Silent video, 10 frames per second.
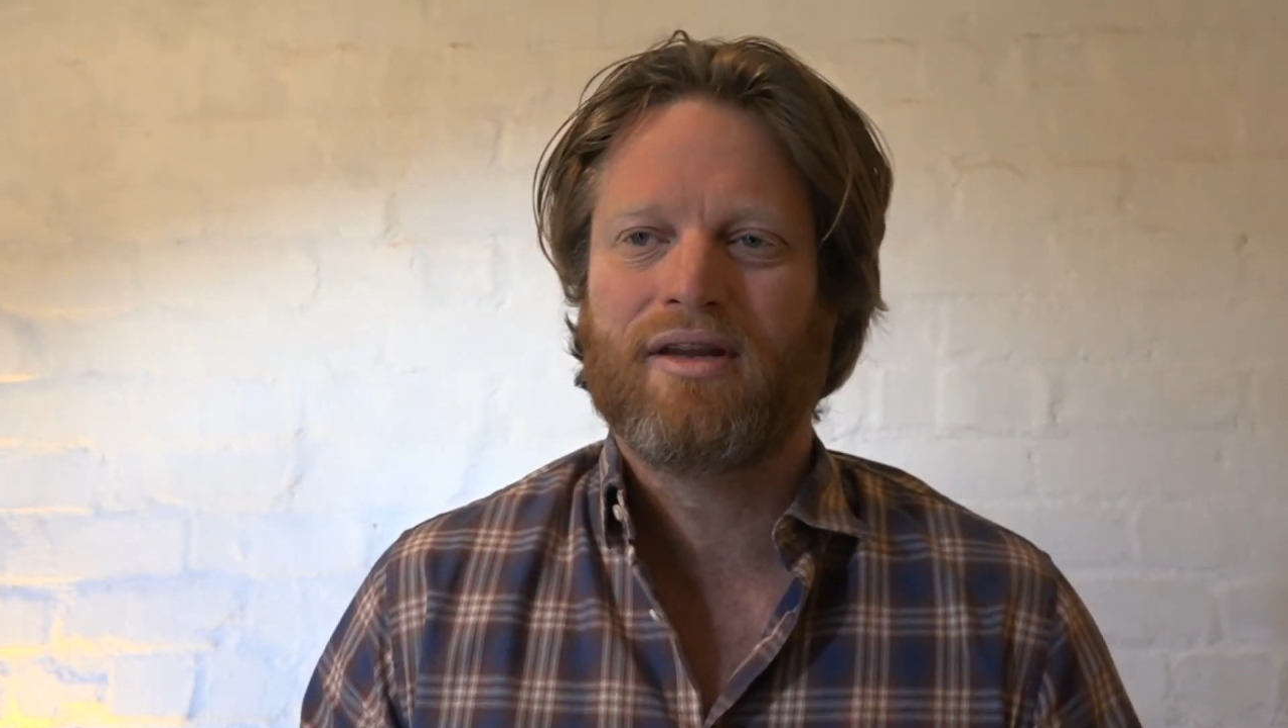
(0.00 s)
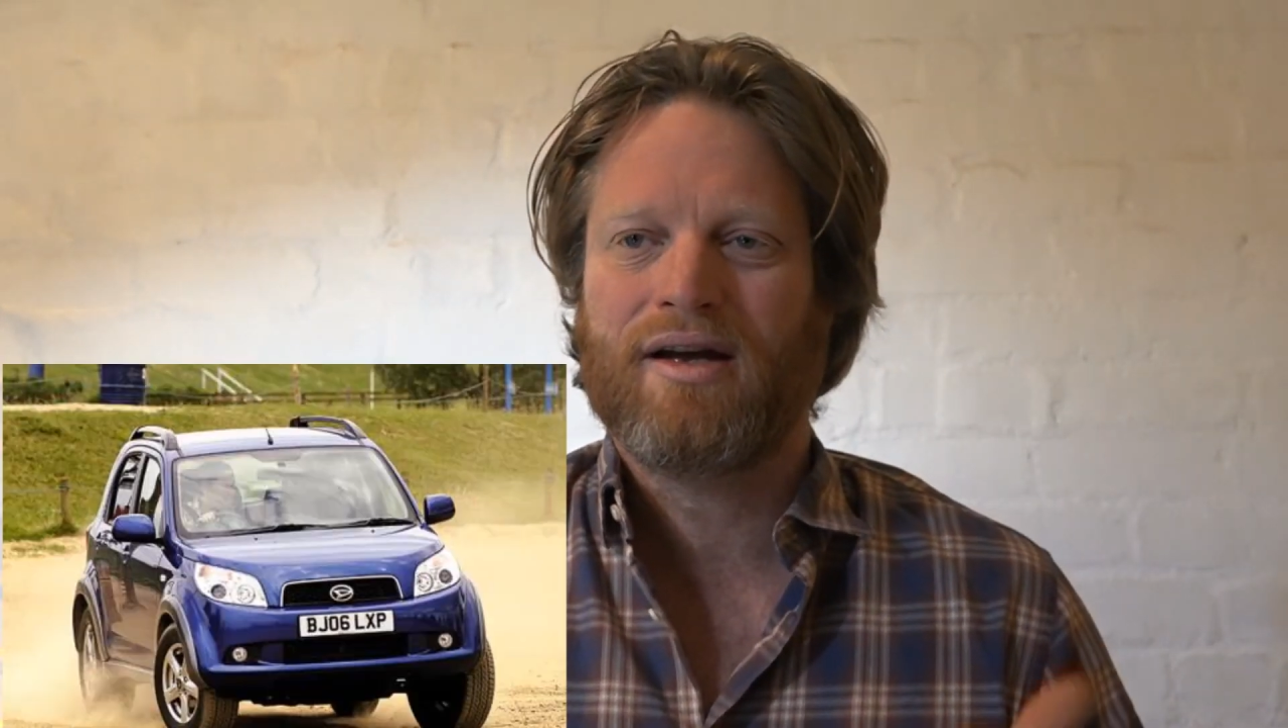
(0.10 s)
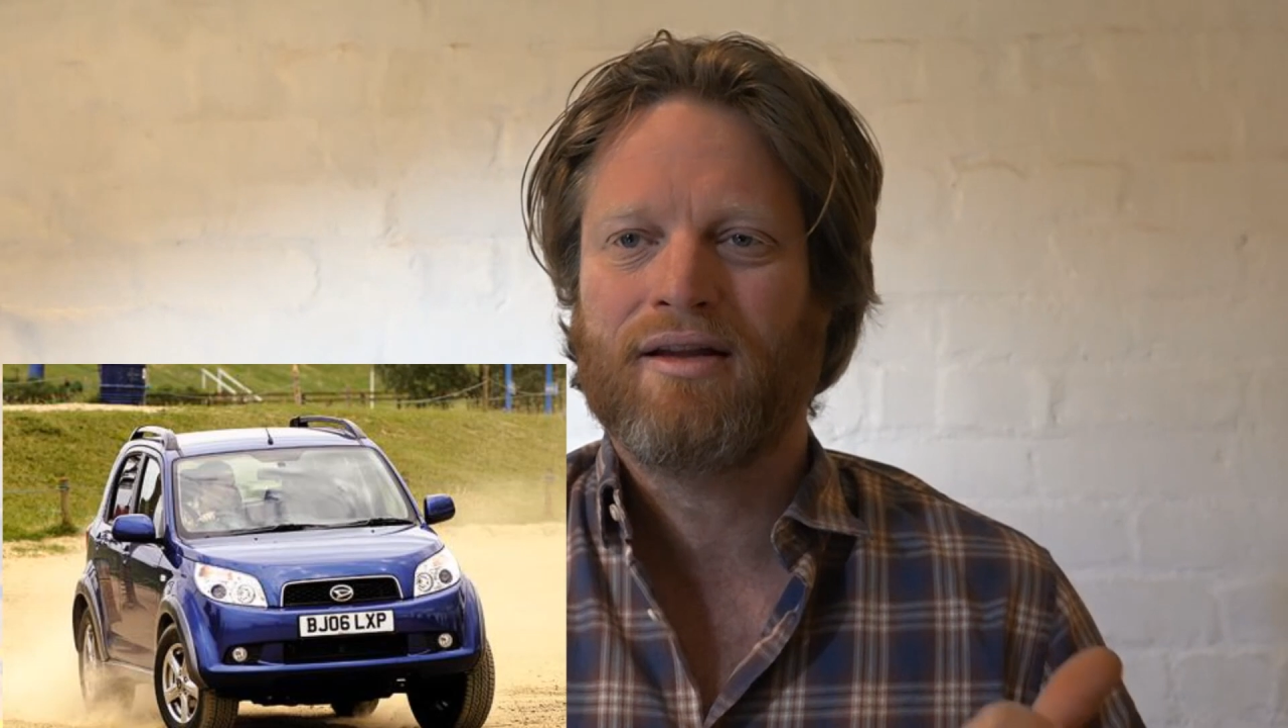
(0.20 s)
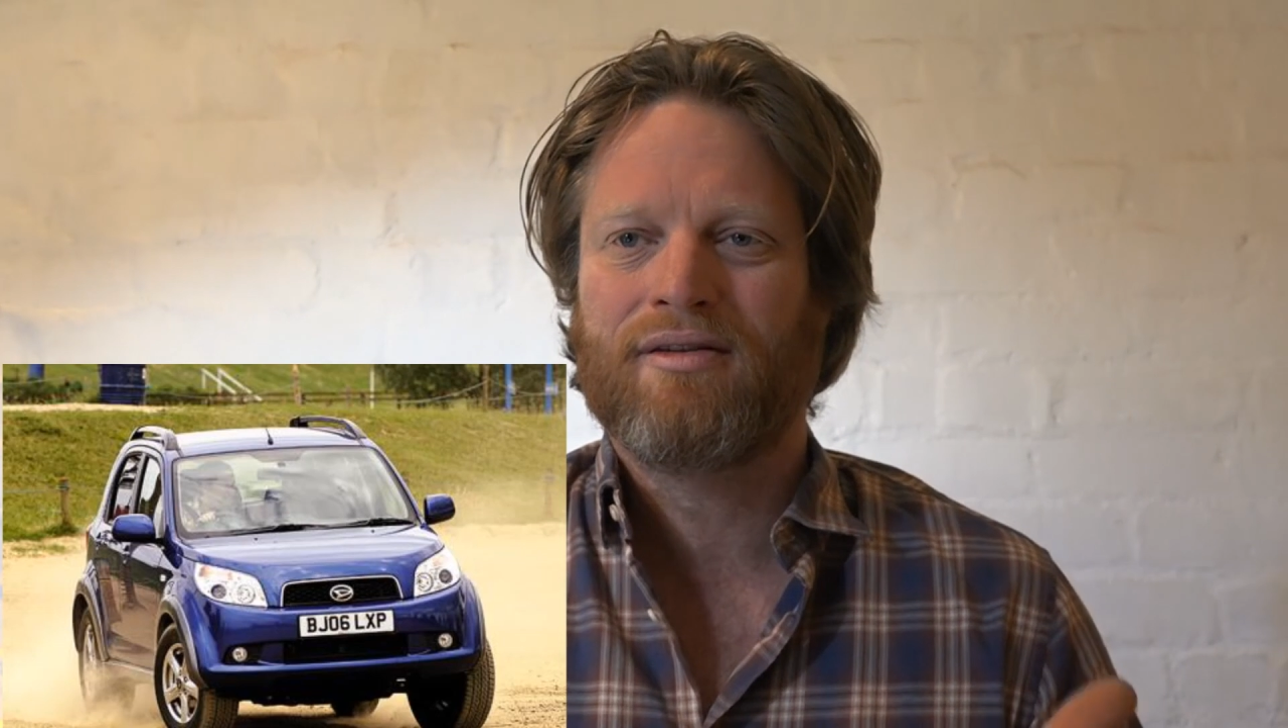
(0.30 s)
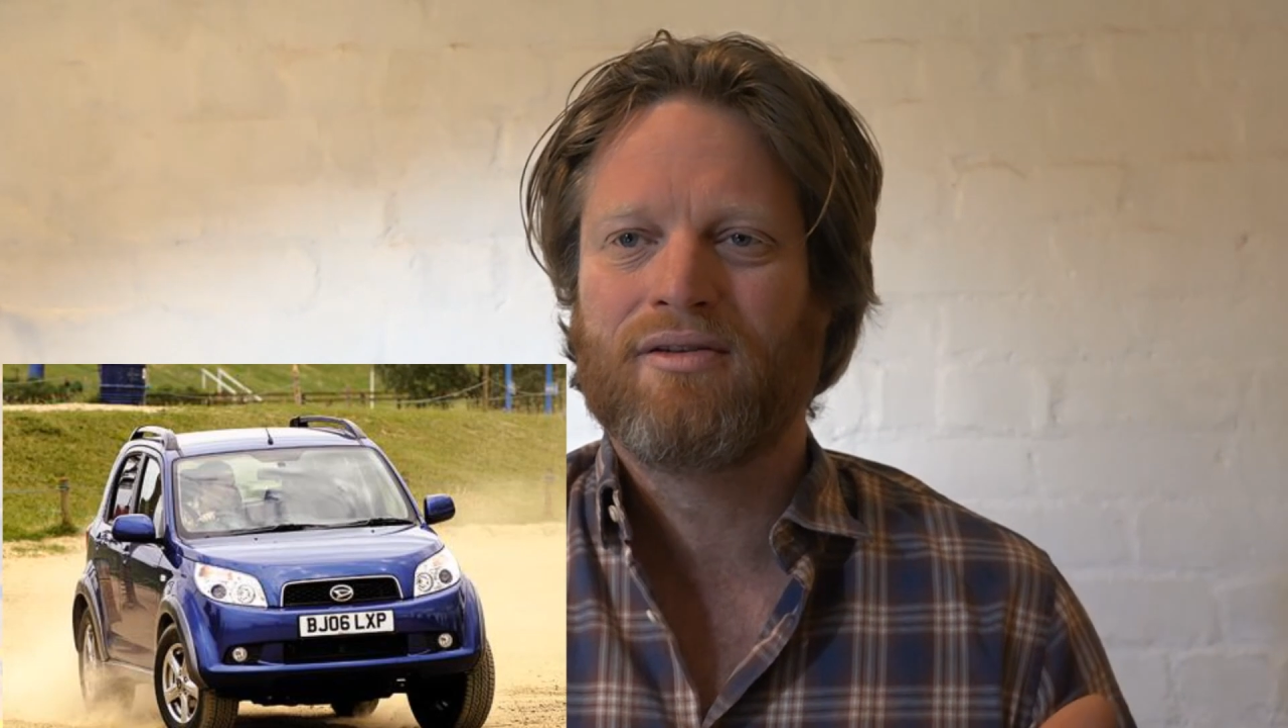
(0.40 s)

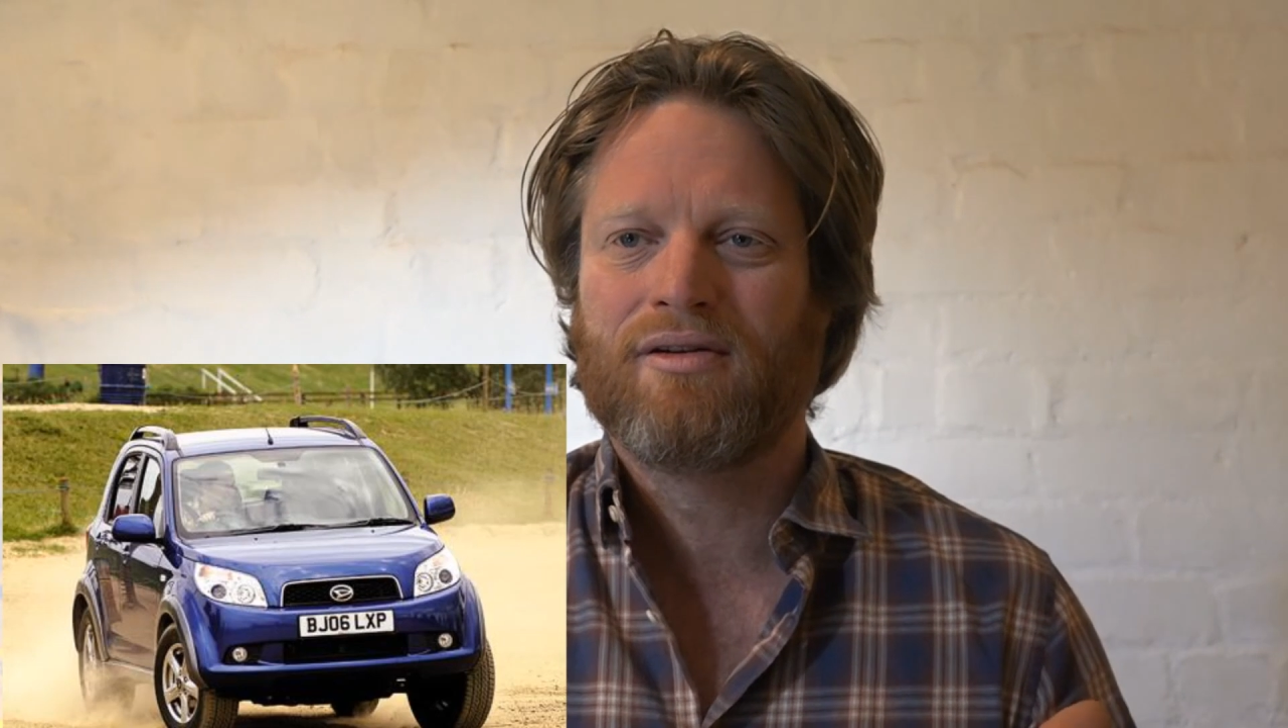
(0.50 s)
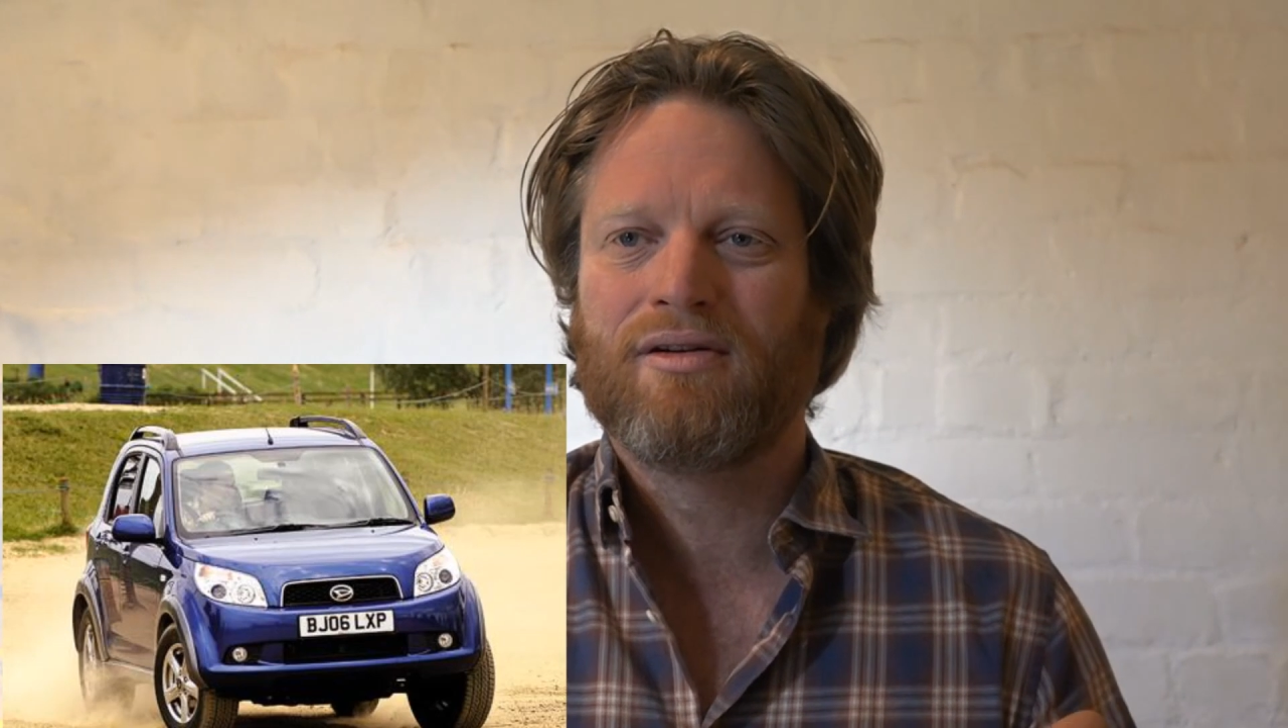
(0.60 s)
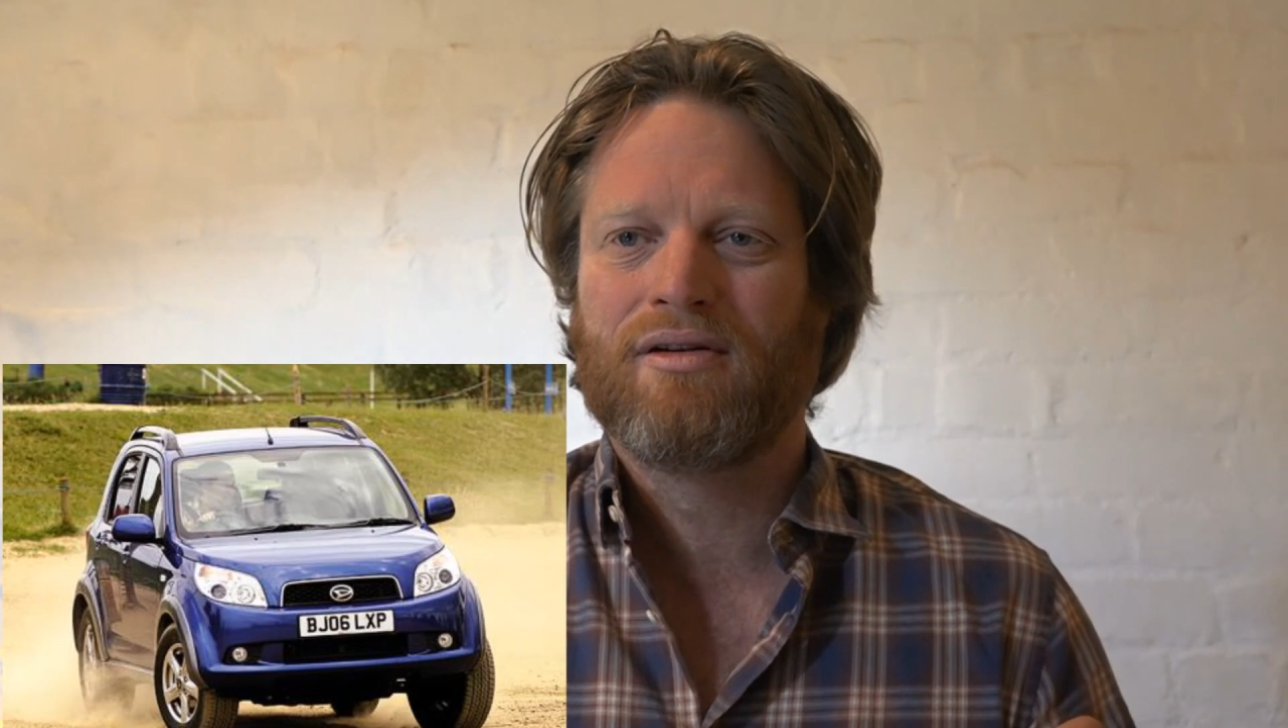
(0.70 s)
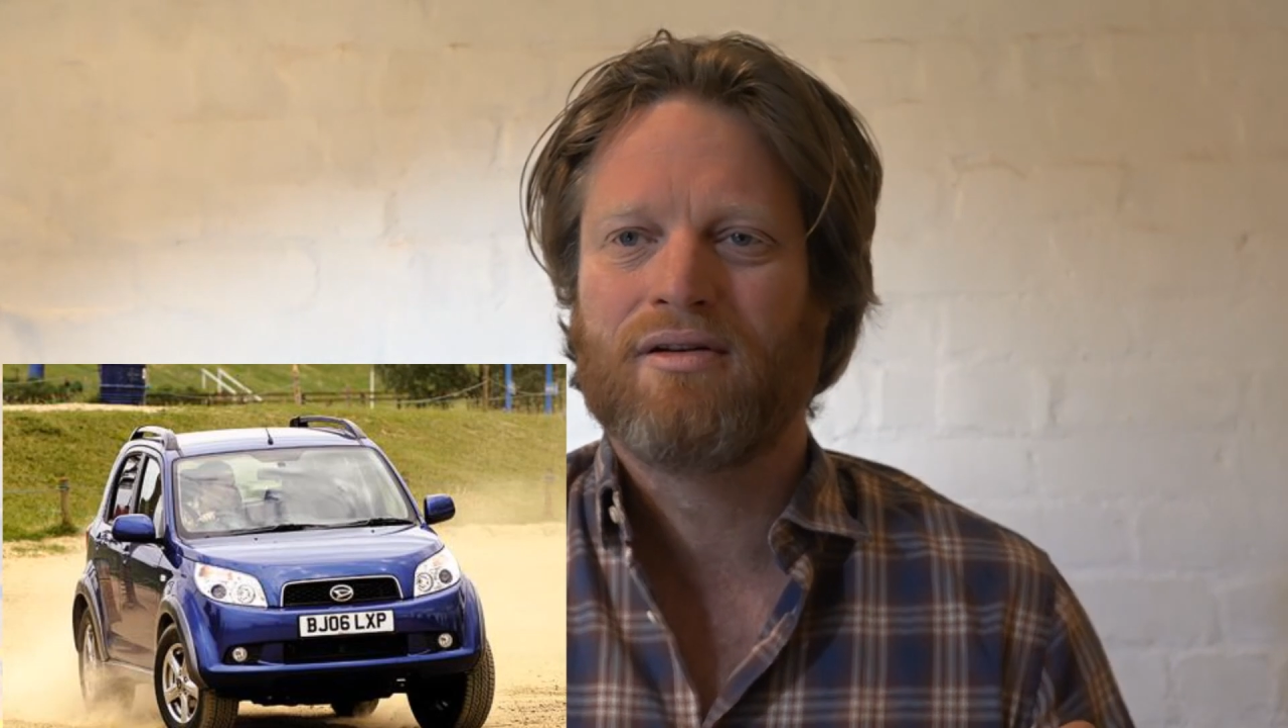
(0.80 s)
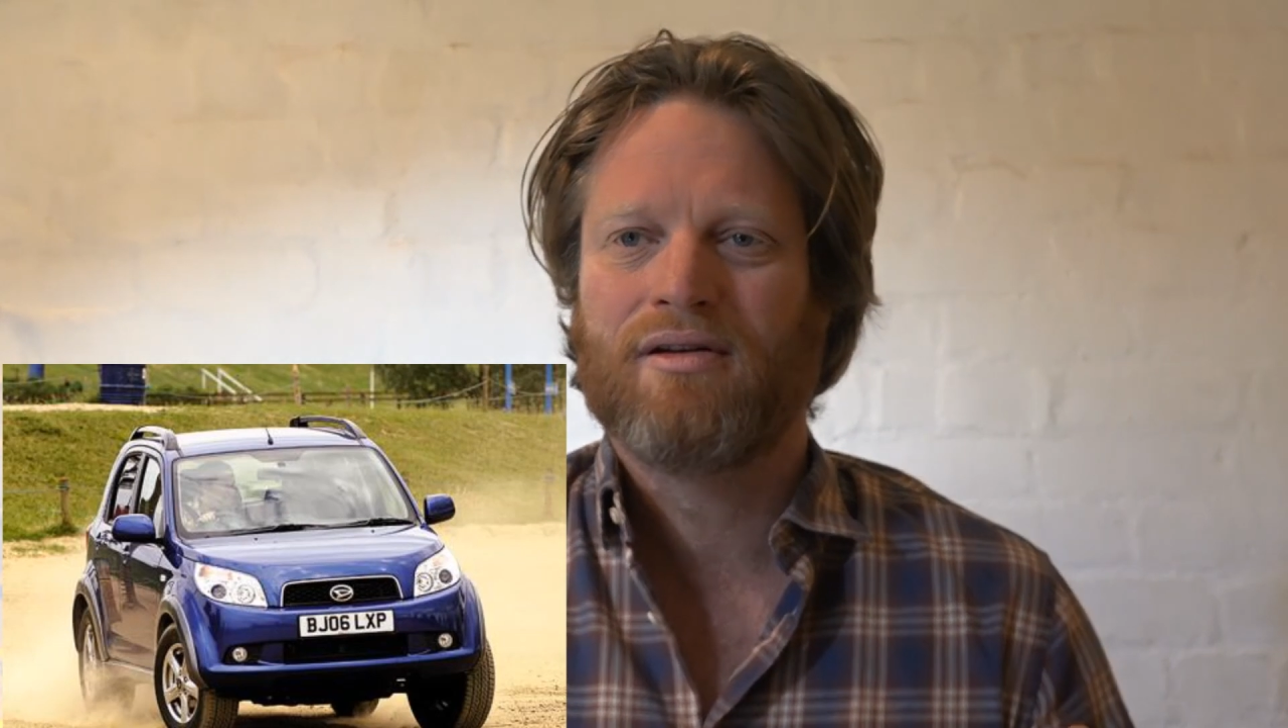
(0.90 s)

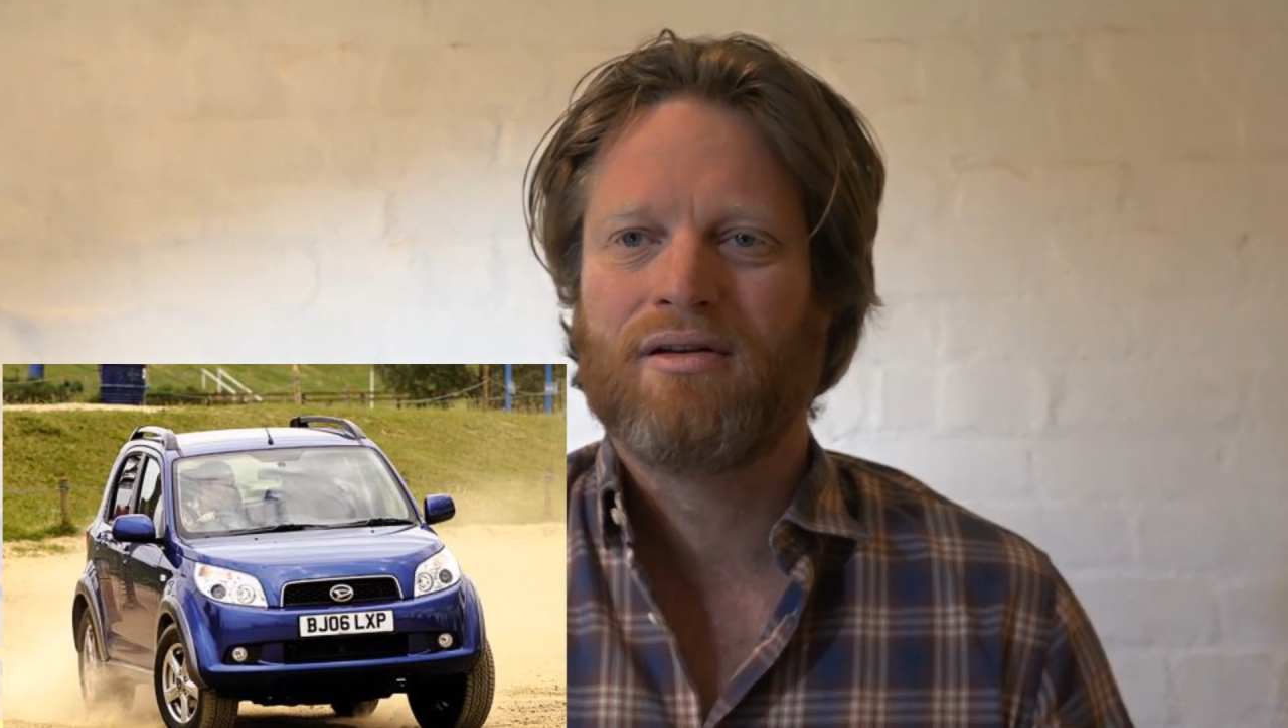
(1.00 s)
Daihatsu